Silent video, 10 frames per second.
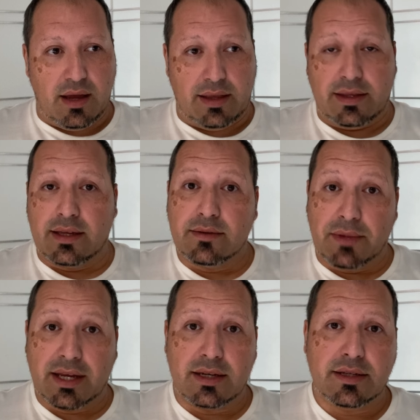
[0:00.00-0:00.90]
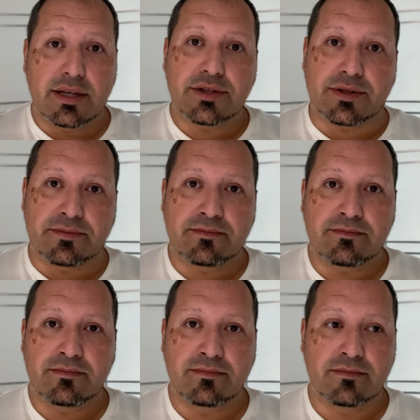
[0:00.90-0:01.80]
and then make a decision
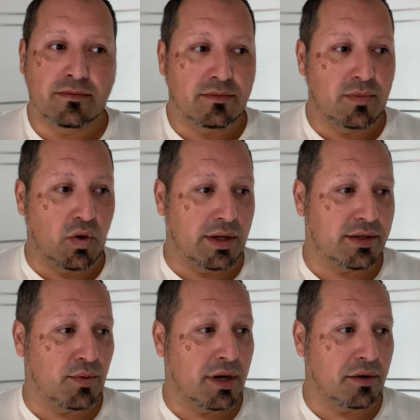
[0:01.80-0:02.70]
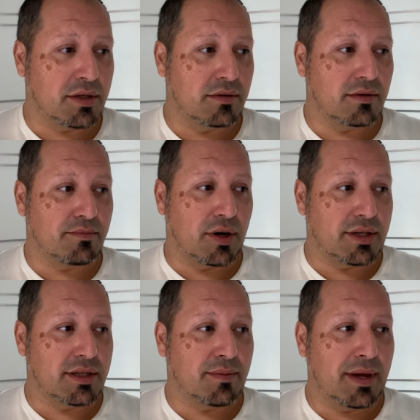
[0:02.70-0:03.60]
do I still want to
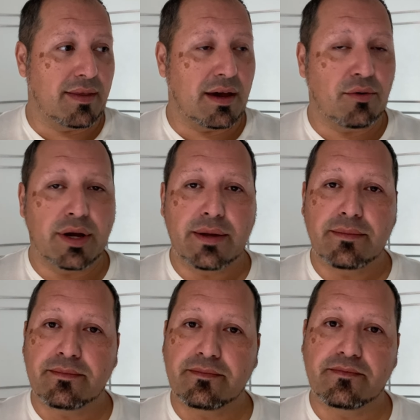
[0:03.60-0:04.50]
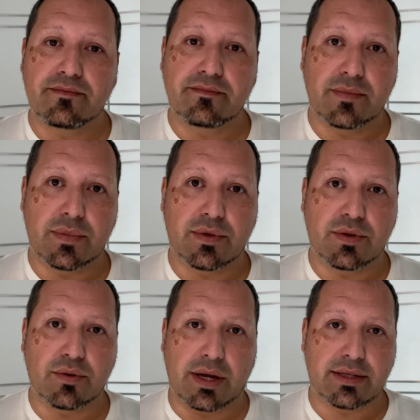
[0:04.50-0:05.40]
participate that way?
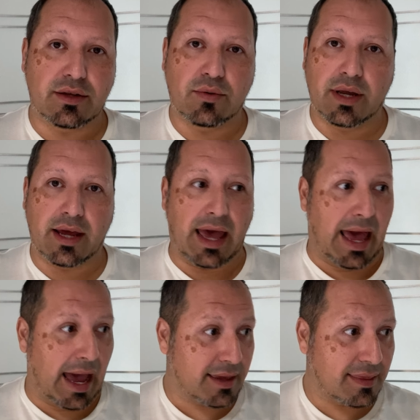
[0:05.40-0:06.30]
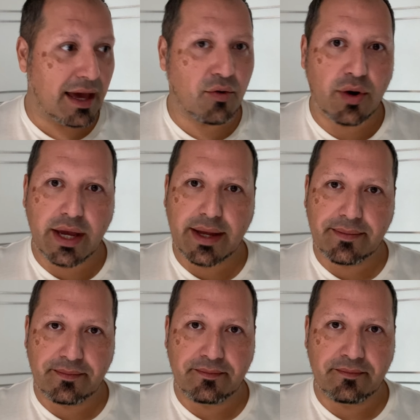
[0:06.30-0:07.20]
Do I still want to act that way?
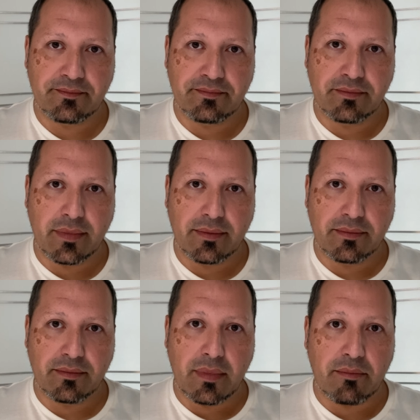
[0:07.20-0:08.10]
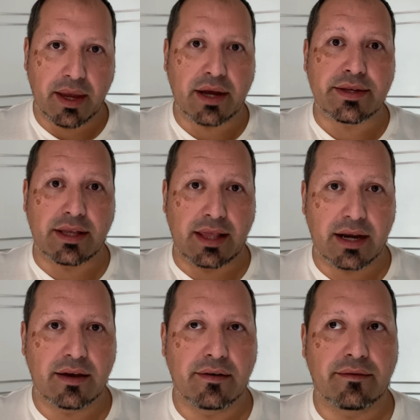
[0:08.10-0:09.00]
Because a
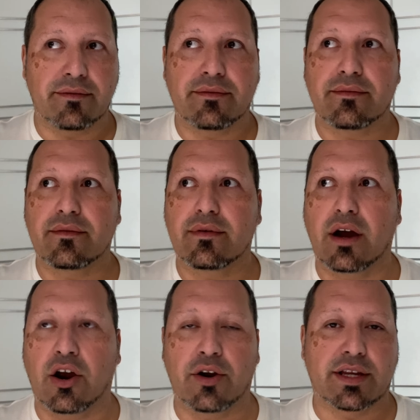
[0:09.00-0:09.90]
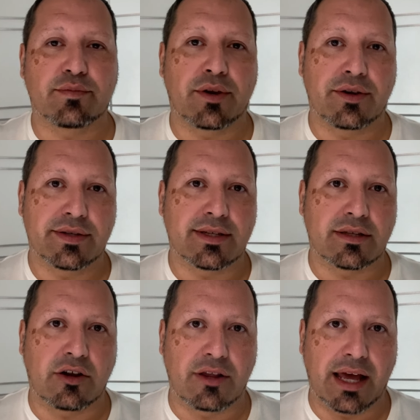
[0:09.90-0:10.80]
lot of our experiences
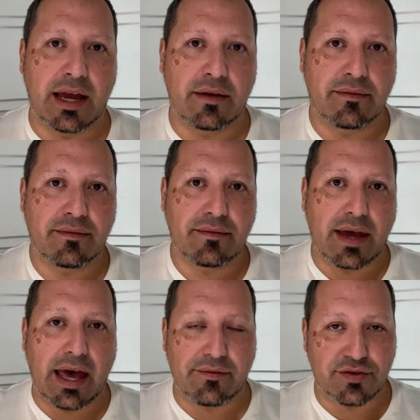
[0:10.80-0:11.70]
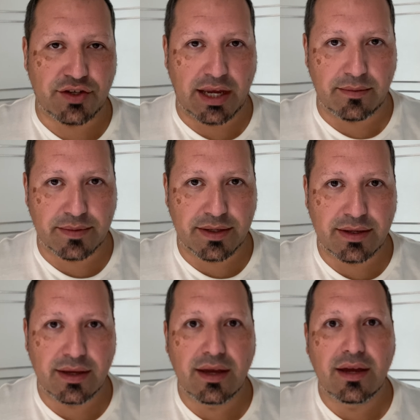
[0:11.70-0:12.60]
in our life have shaped
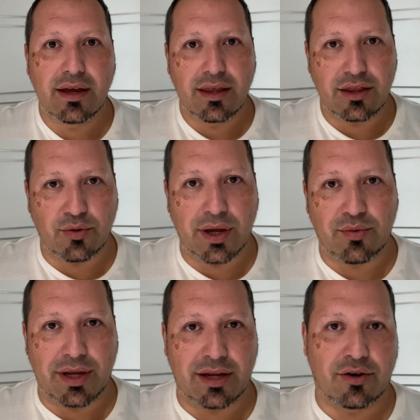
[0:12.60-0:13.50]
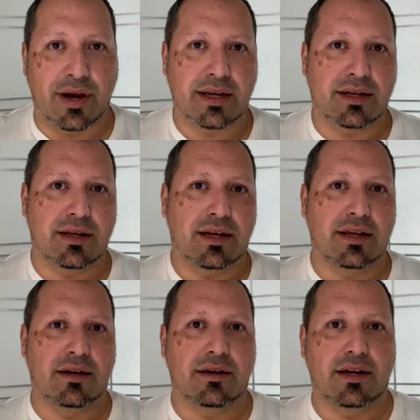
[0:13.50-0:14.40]
the way we interact
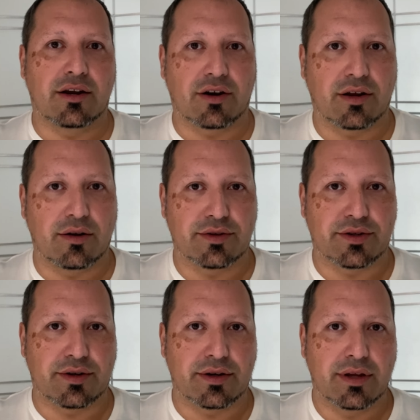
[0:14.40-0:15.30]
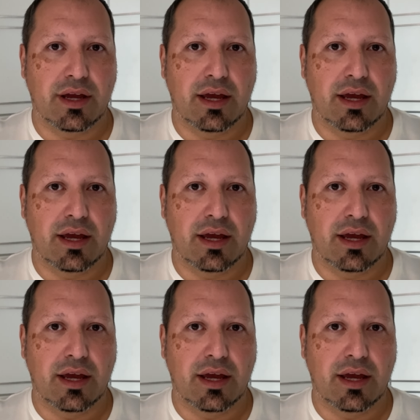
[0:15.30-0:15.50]
in, in our culture.